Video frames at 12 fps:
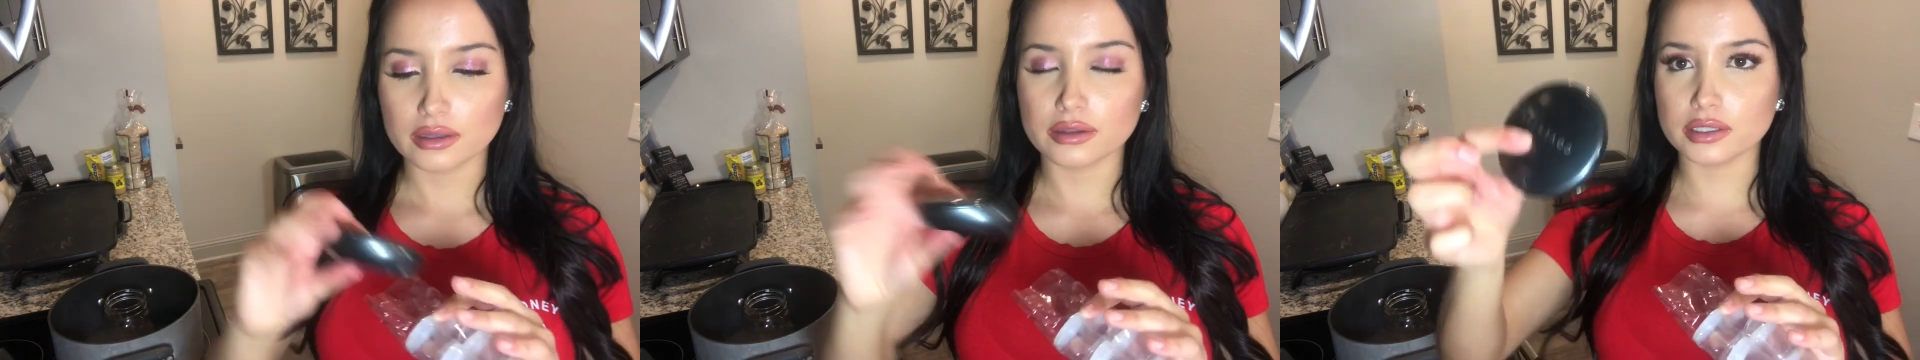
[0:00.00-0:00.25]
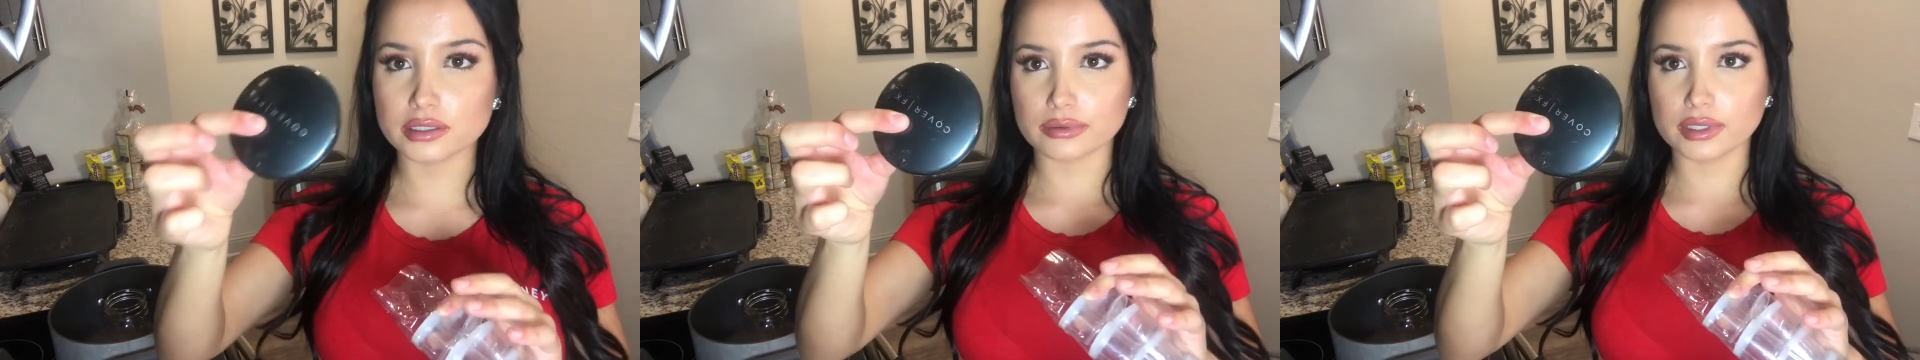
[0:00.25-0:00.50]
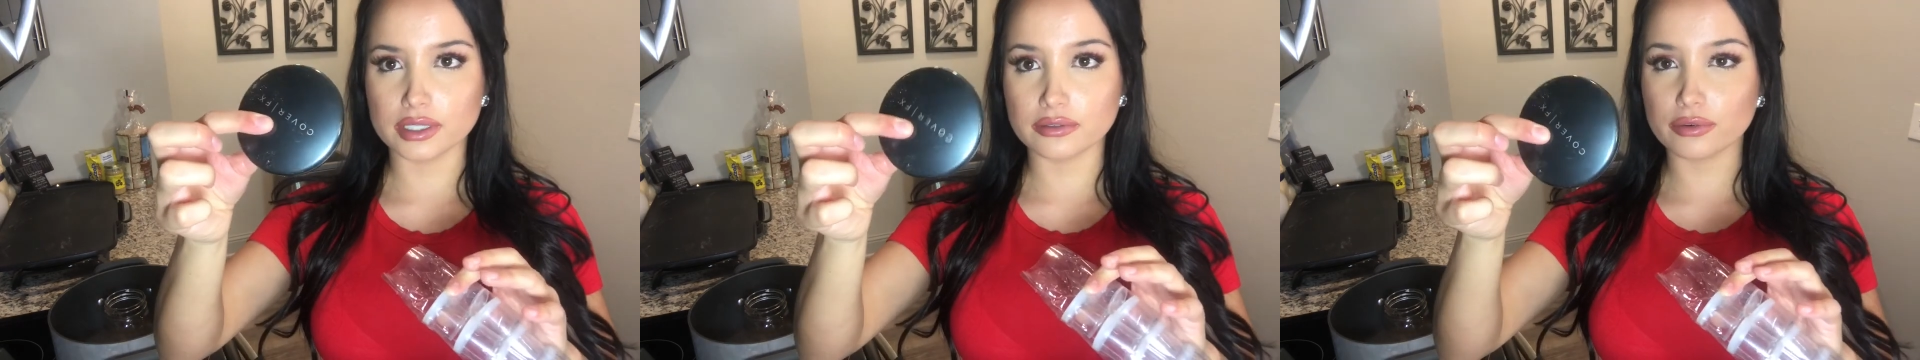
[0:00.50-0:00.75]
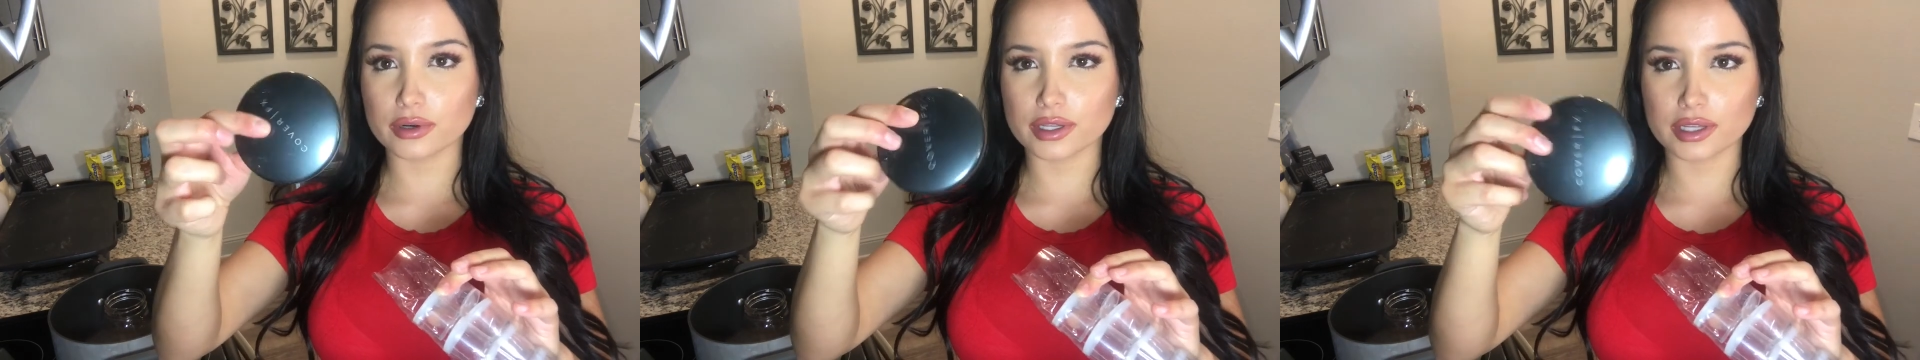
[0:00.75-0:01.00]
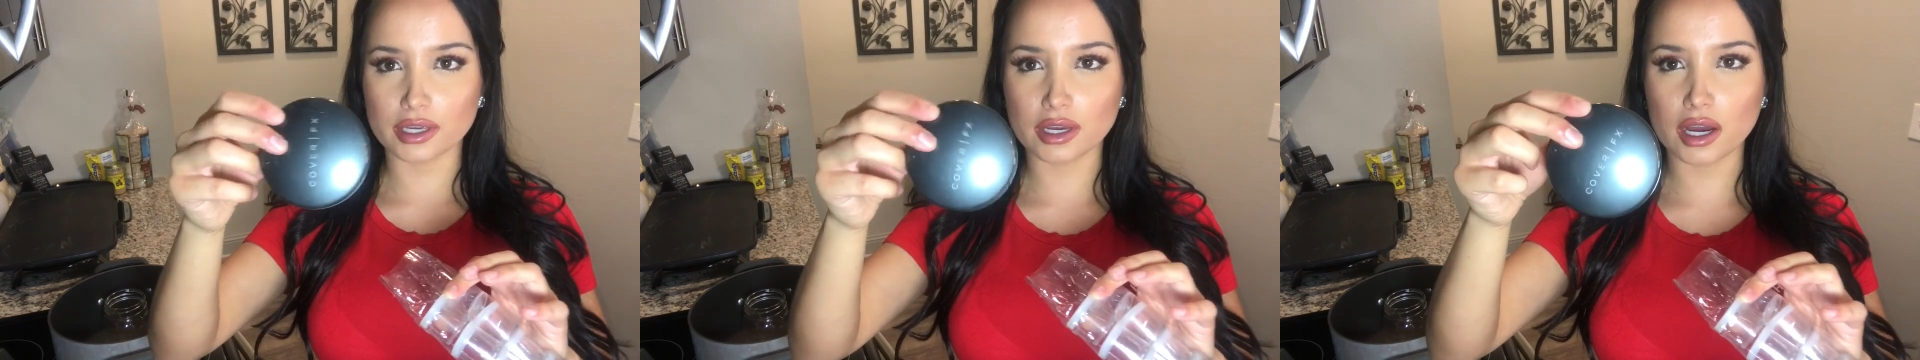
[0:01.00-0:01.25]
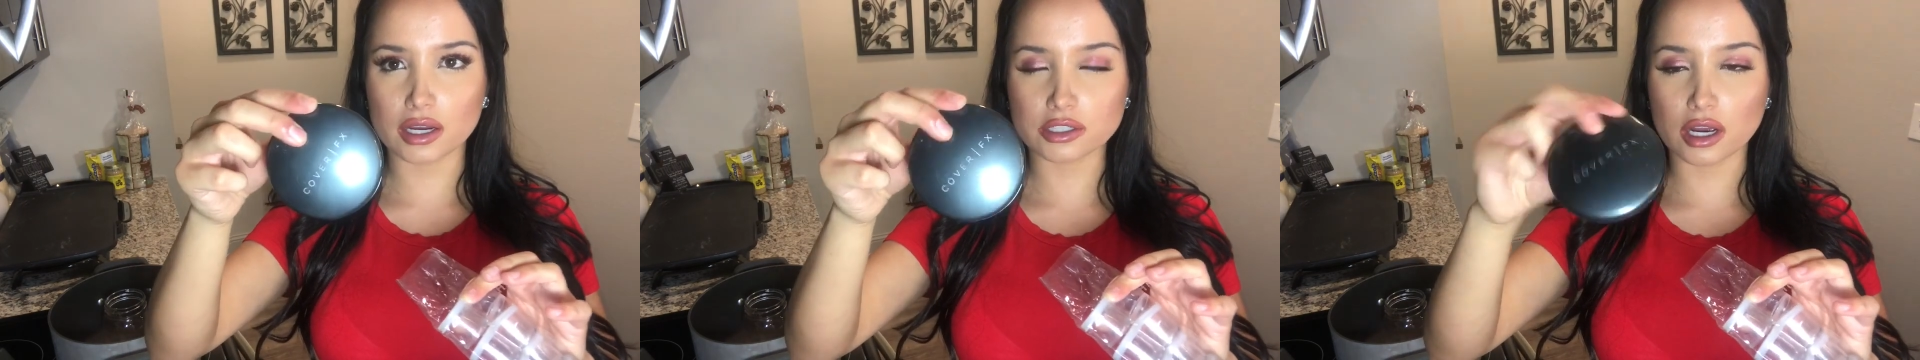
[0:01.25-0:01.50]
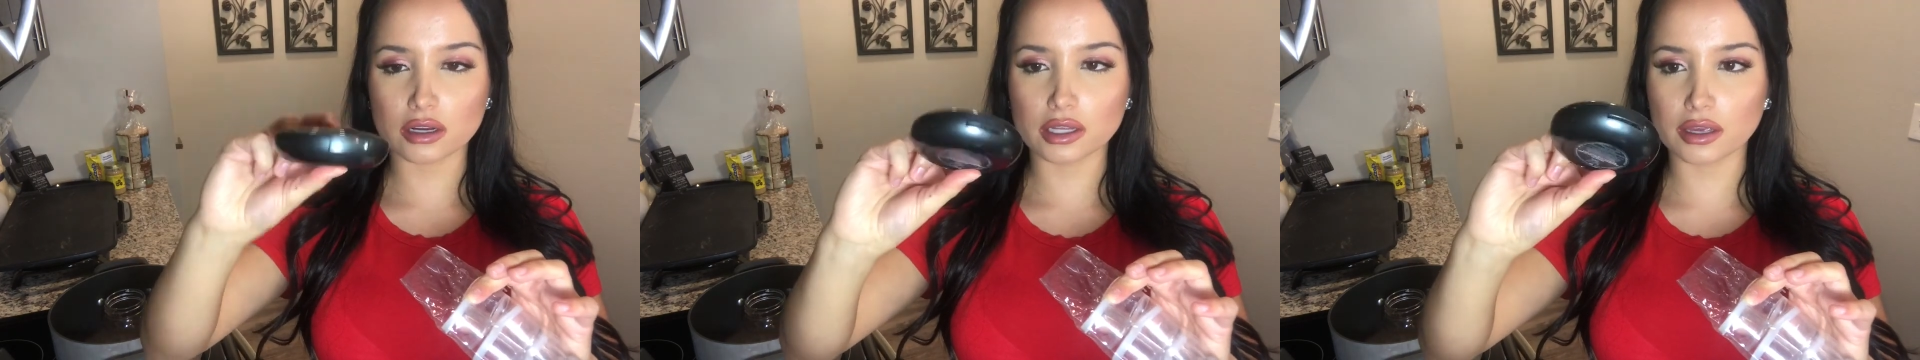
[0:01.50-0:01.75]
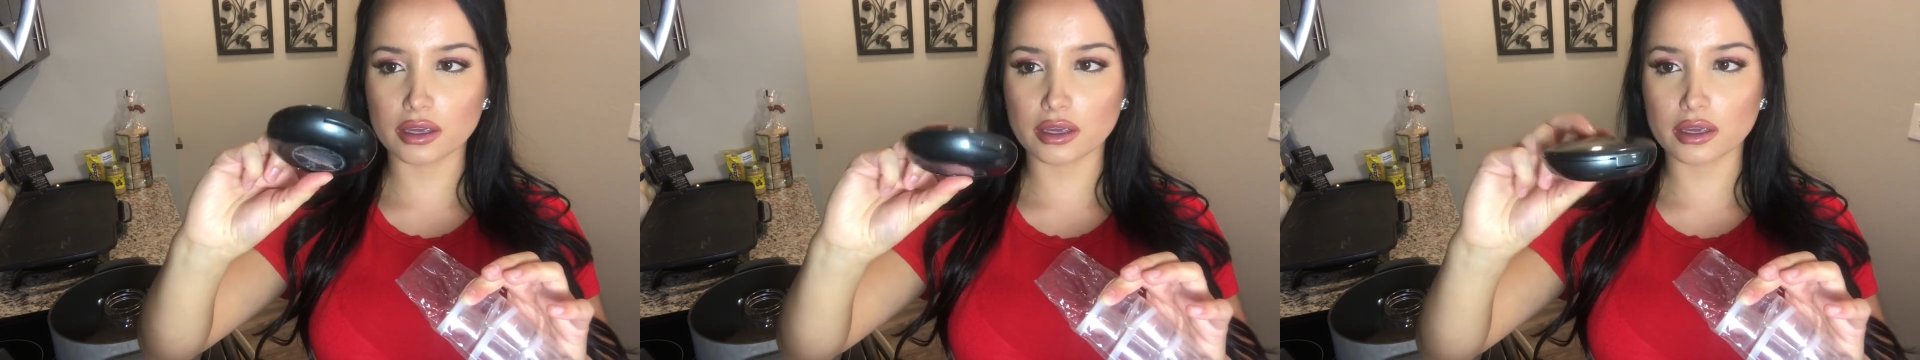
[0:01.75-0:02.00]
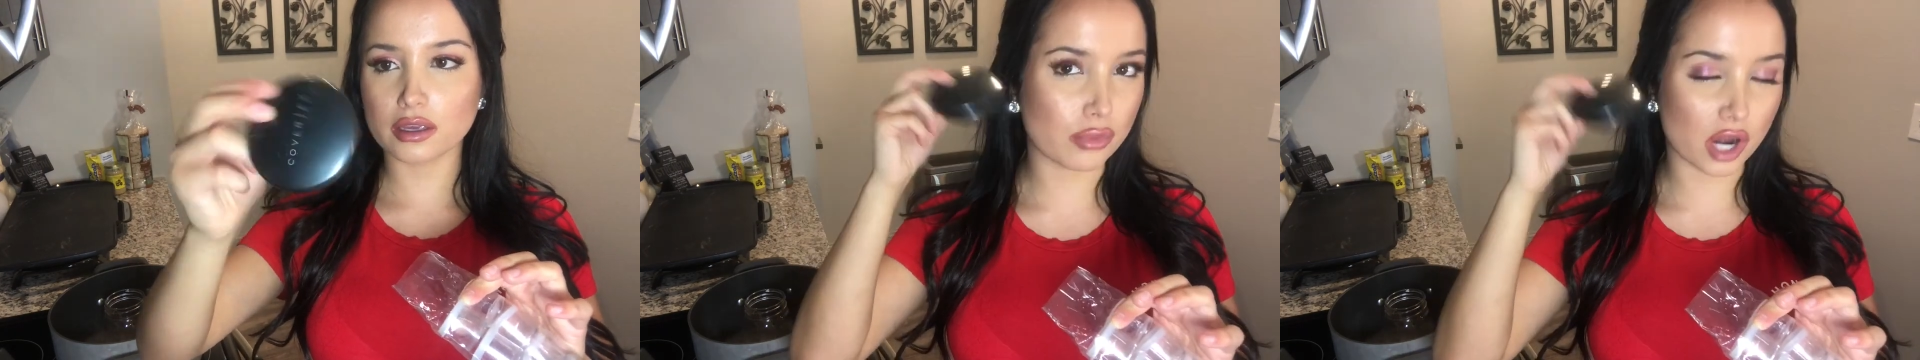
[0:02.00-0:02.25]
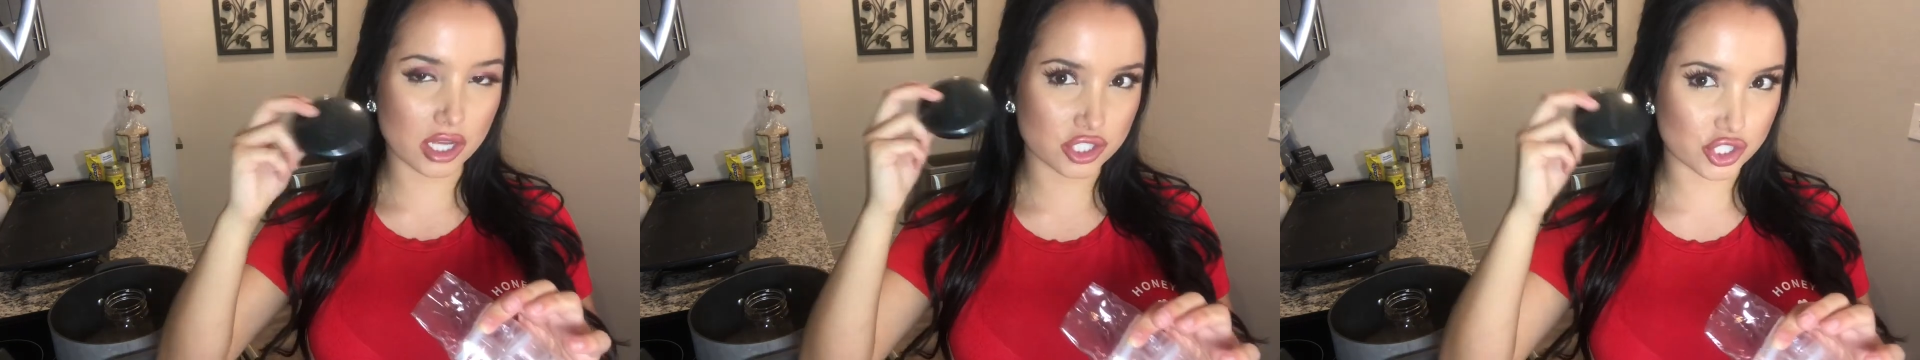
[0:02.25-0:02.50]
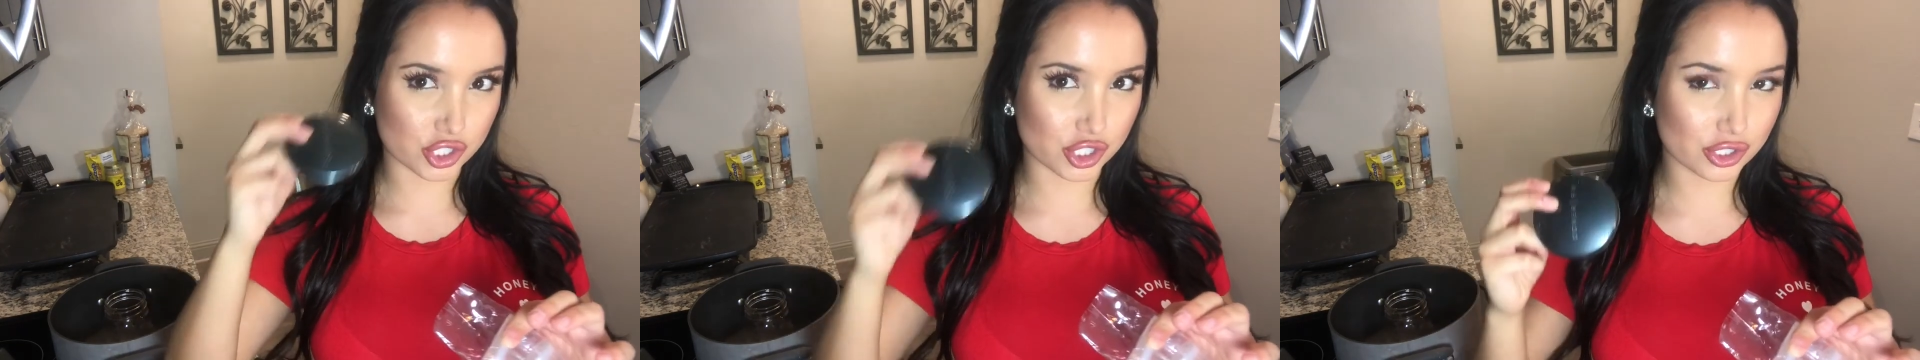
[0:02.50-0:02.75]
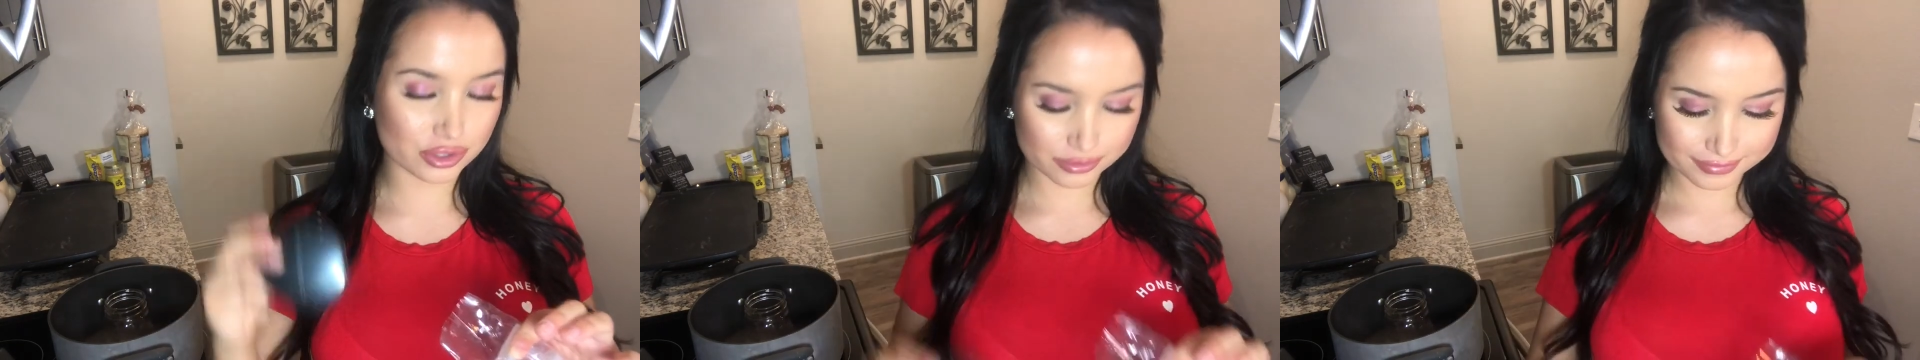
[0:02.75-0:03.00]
This one for the hot chocolate bronzer.